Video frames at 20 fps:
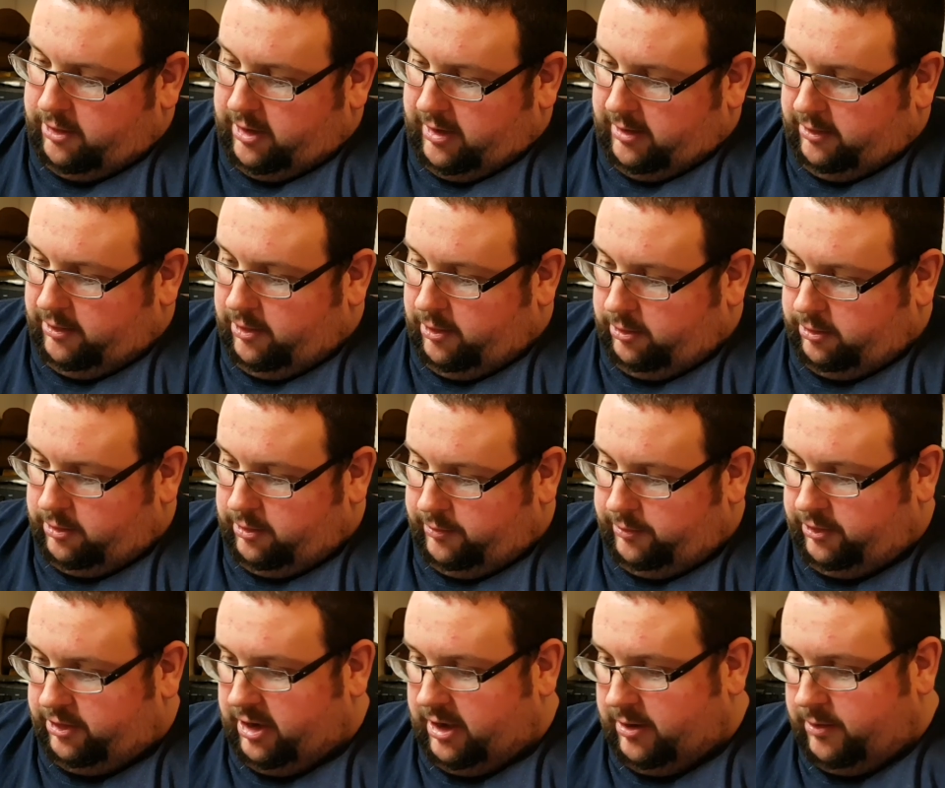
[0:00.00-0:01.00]
to get knocked
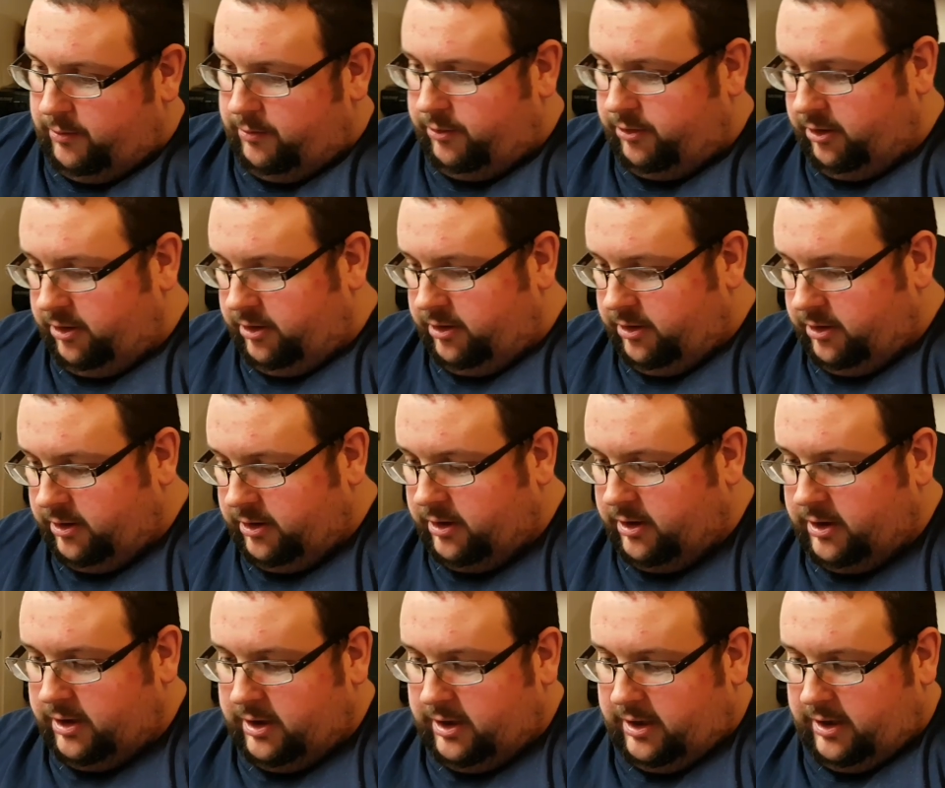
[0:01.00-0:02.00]
off shelves and
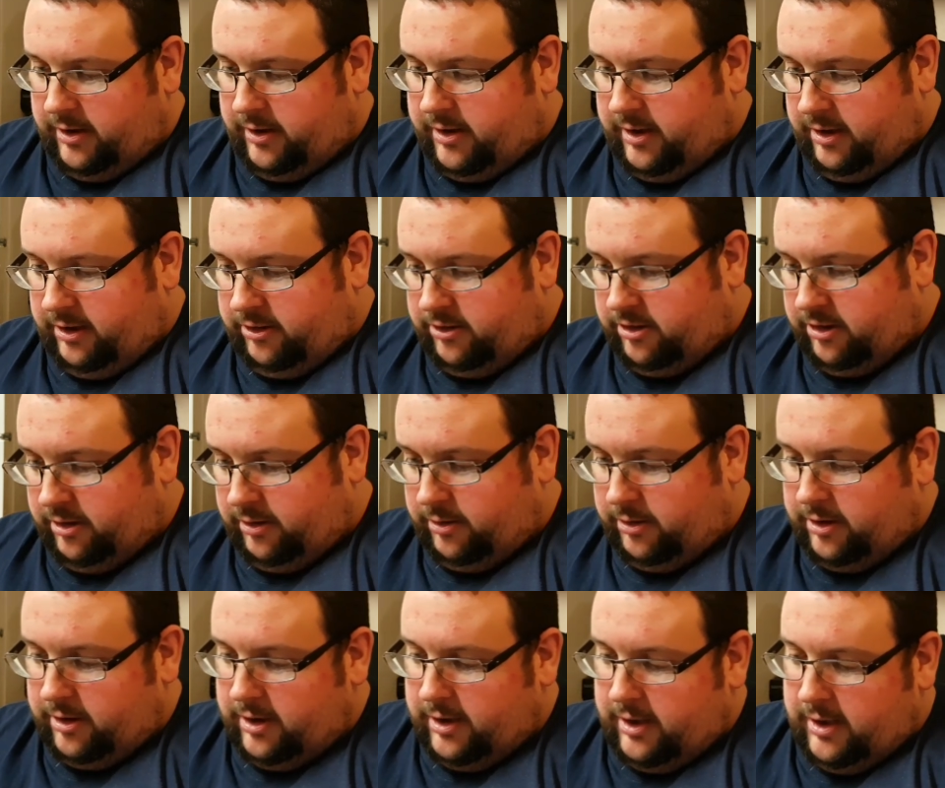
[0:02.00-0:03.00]
things. So
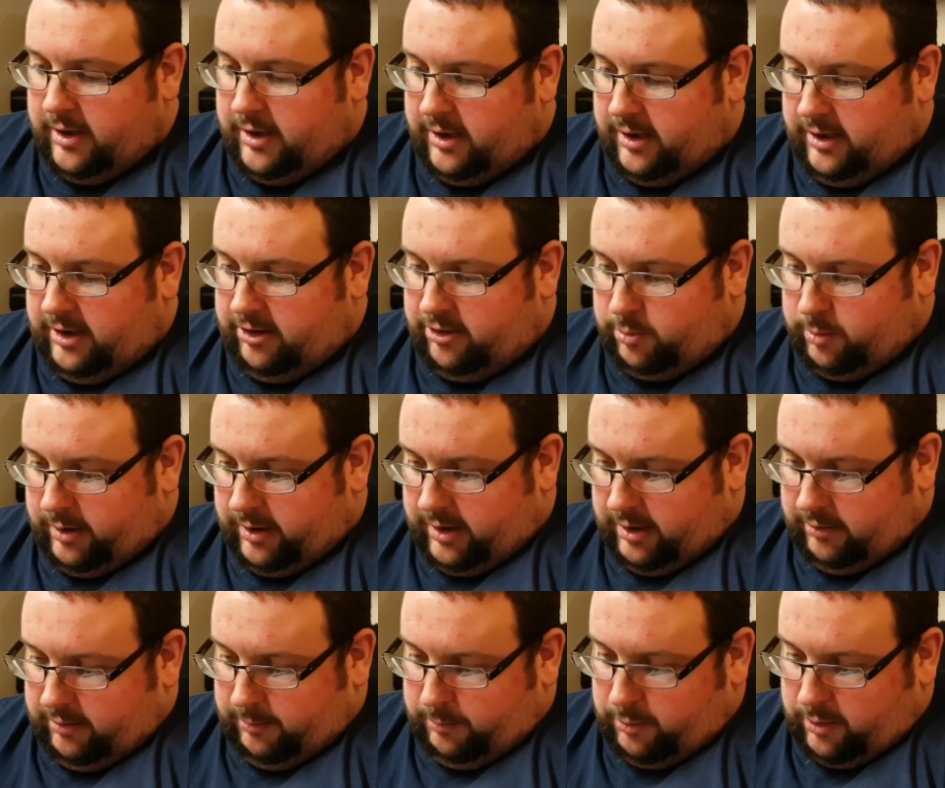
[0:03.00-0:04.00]
at least when
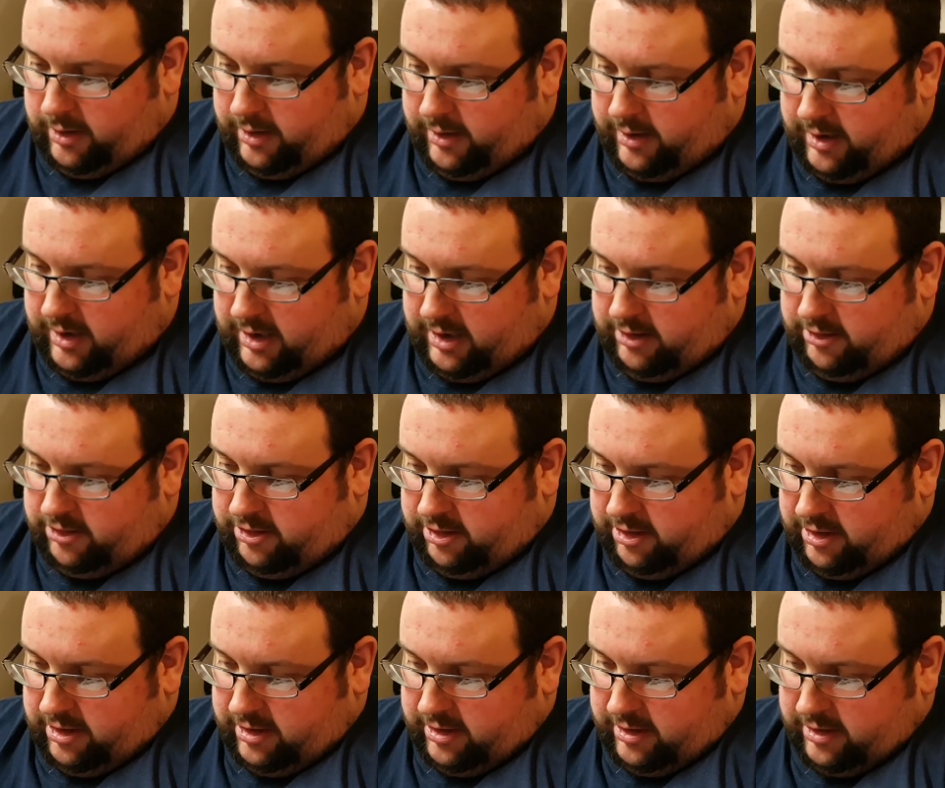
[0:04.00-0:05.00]
they're in one of
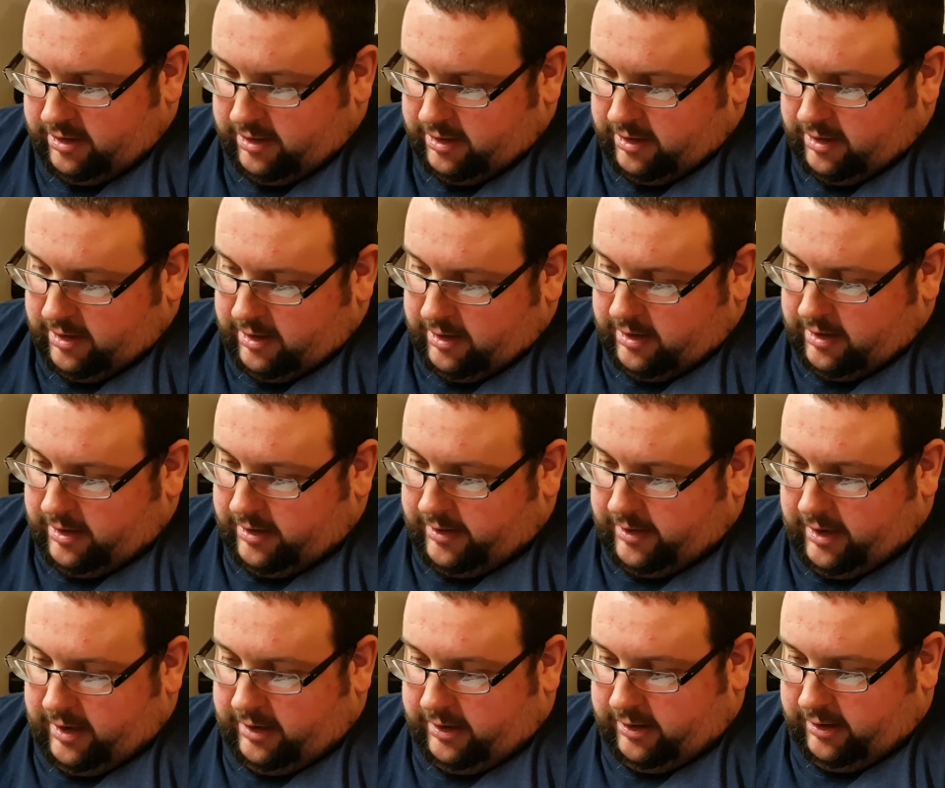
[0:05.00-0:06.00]
these,
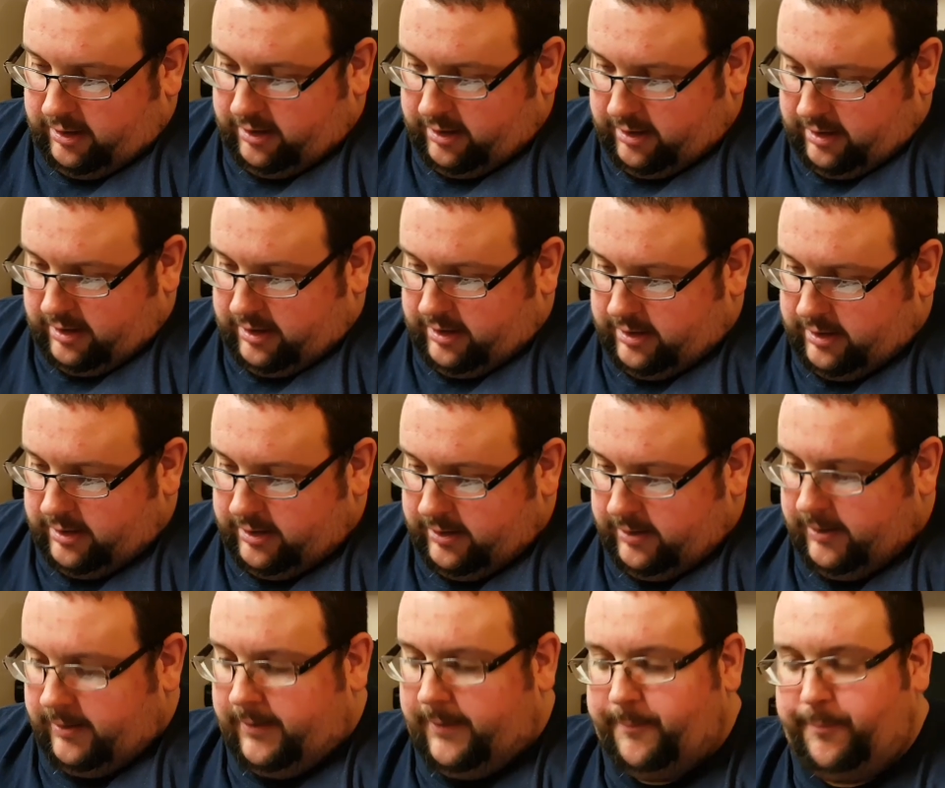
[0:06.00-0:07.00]
they can.
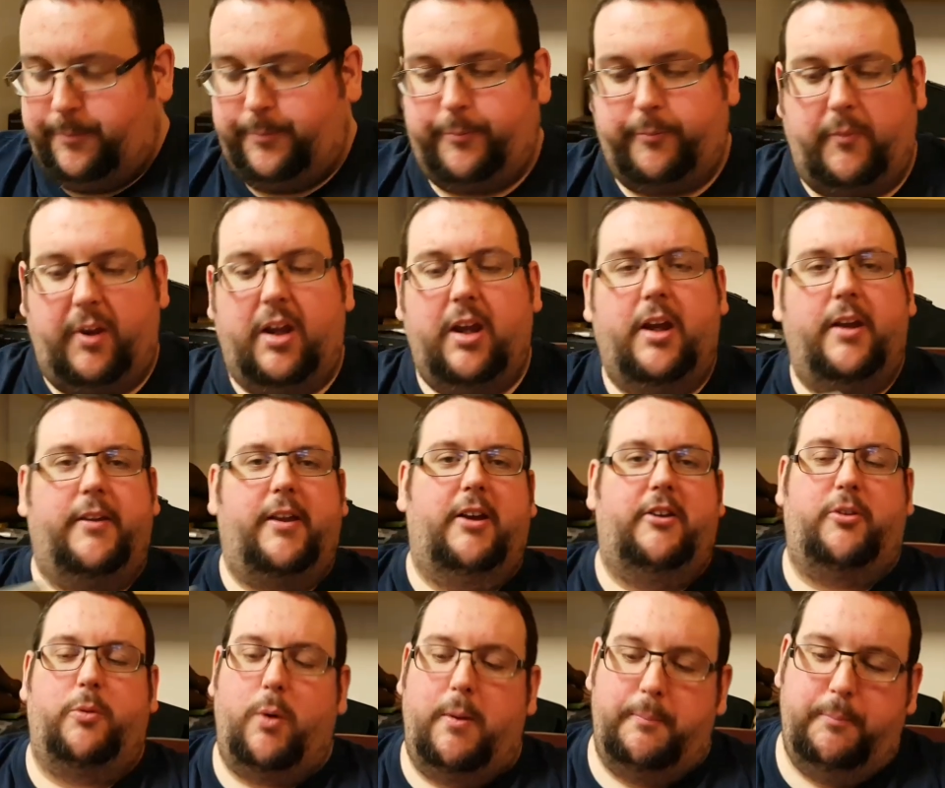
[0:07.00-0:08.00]

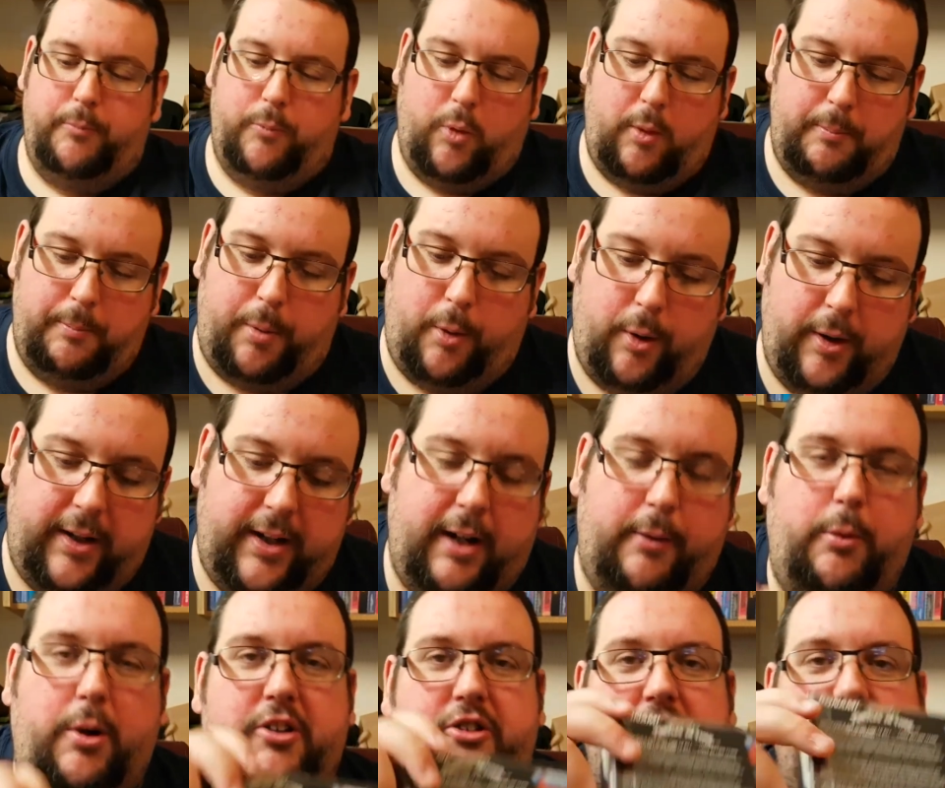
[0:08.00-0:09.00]
There's one point.
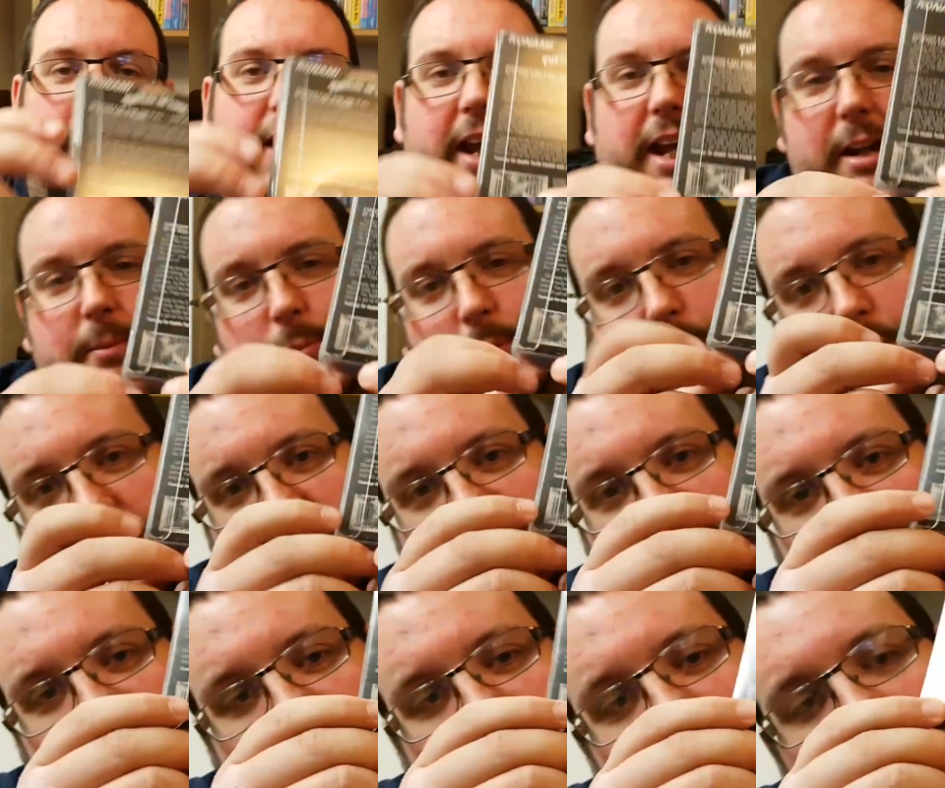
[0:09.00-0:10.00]
There was a label, a
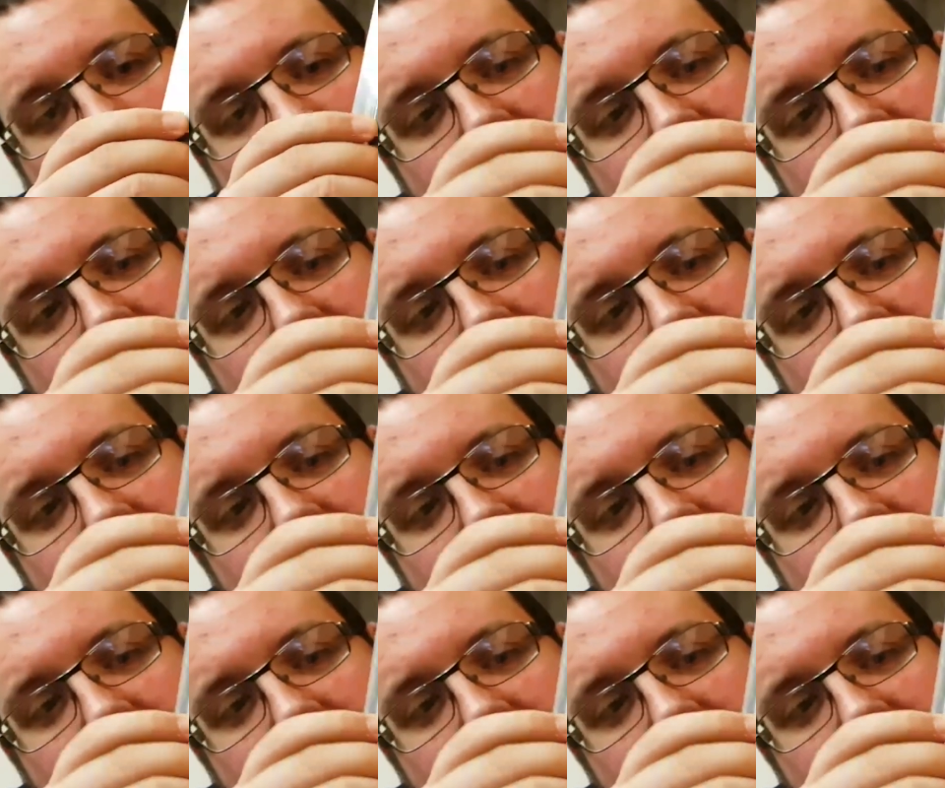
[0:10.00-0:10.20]
sticker